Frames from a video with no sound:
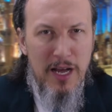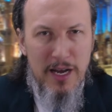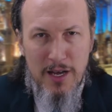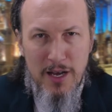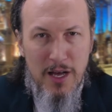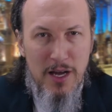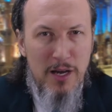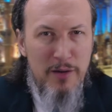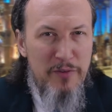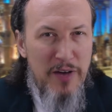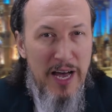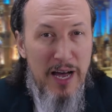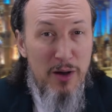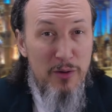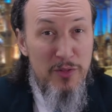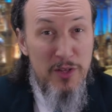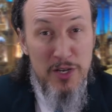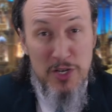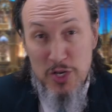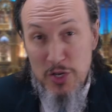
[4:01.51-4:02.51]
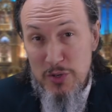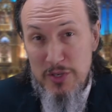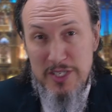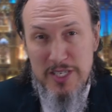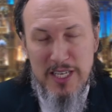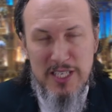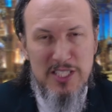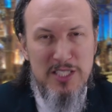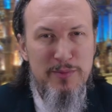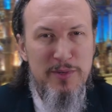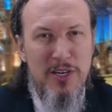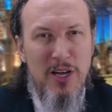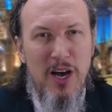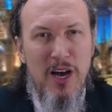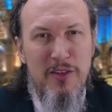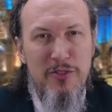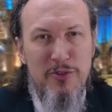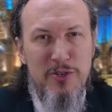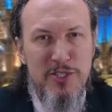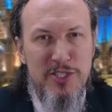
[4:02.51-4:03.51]
I love how the New Testament
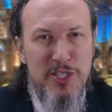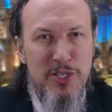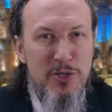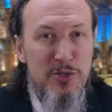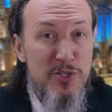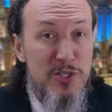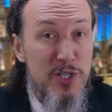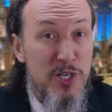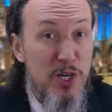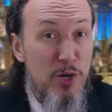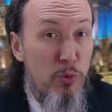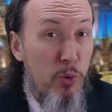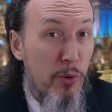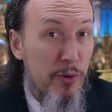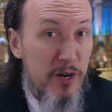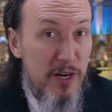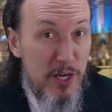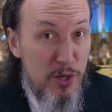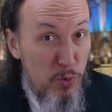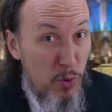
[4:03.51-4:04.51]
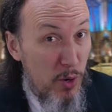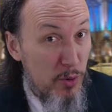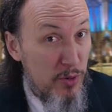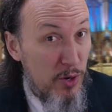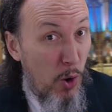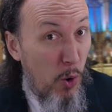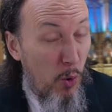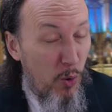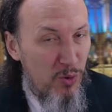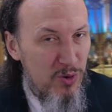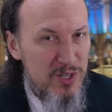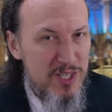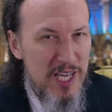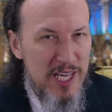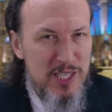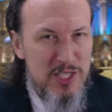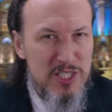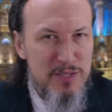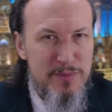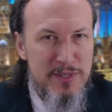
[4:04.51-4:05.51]
authors use the quote unquote Old
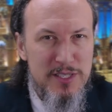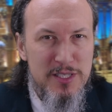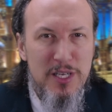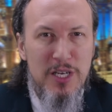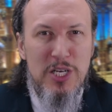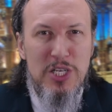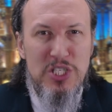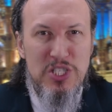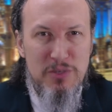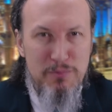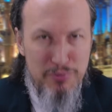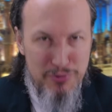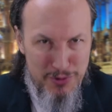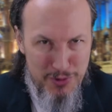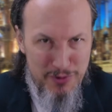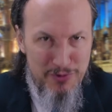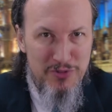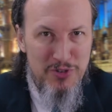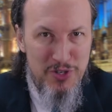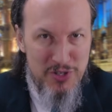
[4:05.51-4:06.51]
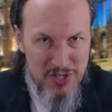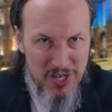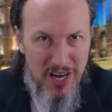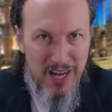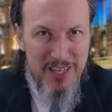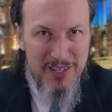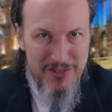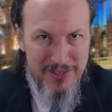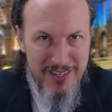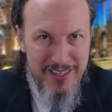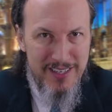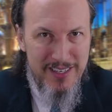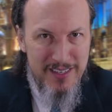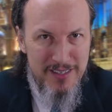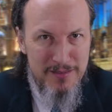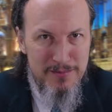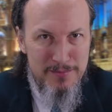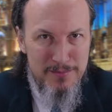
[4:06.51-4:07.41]
Testament to prove their doctrine.